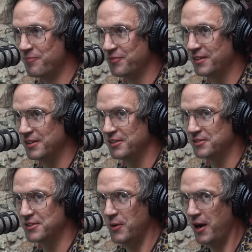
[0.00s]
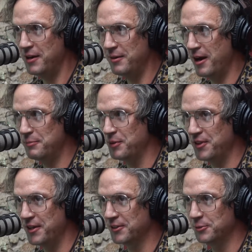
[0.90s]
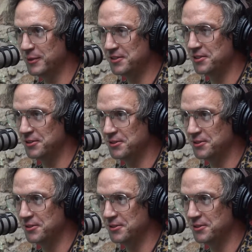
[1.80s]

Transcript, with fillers: There's no hypothetical Me Too's.